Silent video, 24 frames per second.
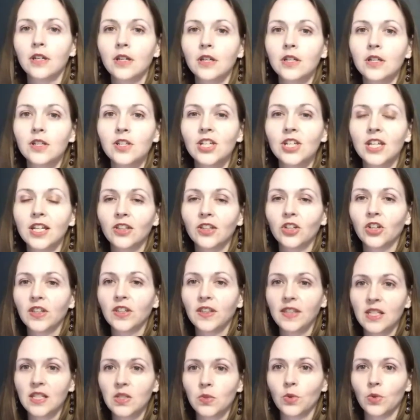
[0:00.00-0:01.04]
she can look at
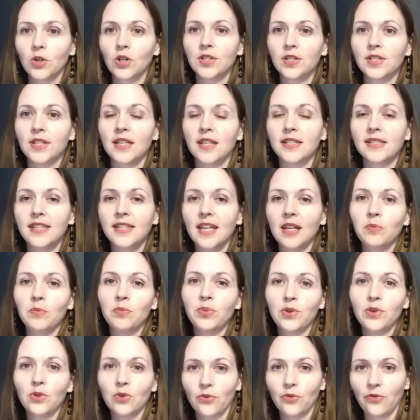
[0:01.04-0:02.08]
these words that say
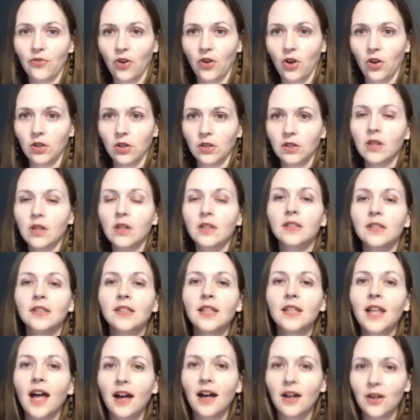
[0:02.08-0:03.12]
beautiful and
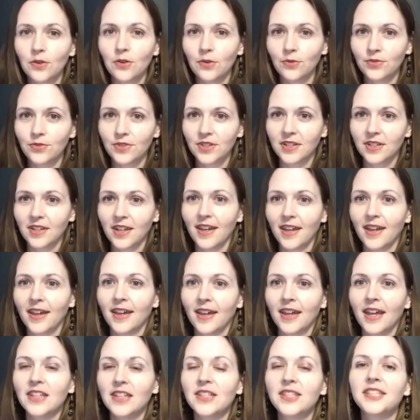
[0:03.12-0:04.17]
loved,
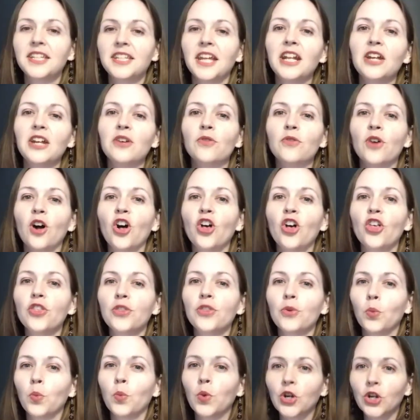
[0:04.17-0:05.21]
instead of all
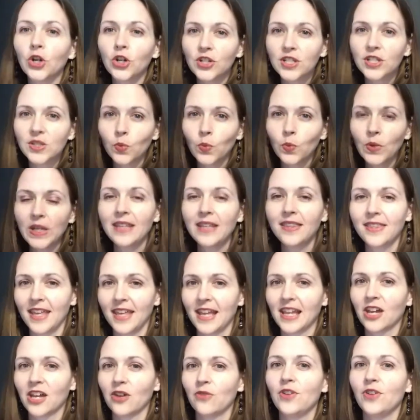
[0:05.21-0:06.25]
the words we
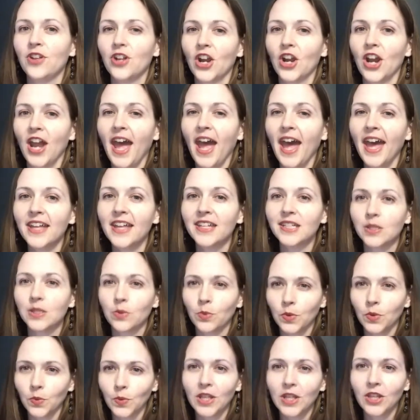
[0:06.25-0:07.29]
think of in our heads
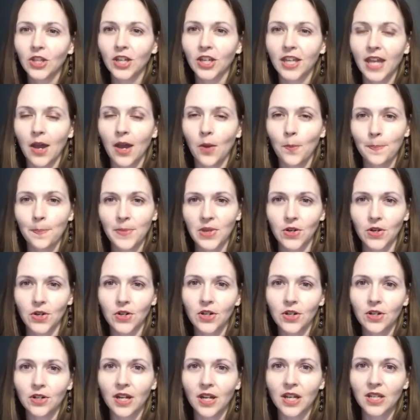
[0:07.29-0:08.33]
when we look at
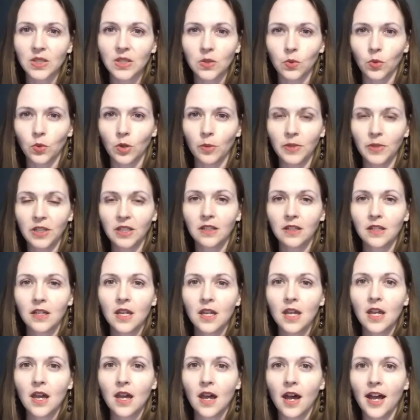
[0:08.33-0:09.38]
mirror as a woman.
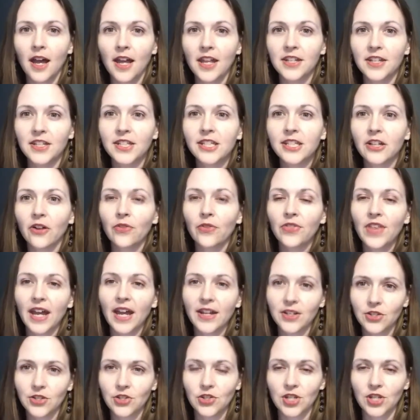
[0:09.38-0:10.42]
And so
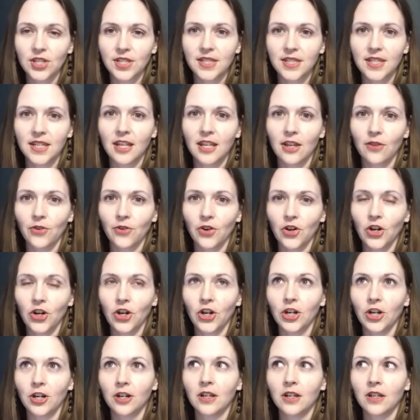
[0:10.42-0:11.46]
that's just to give
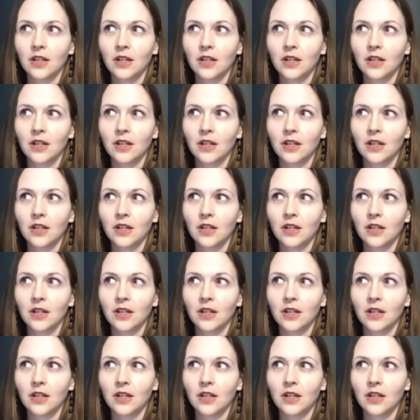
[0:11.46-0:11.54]
her,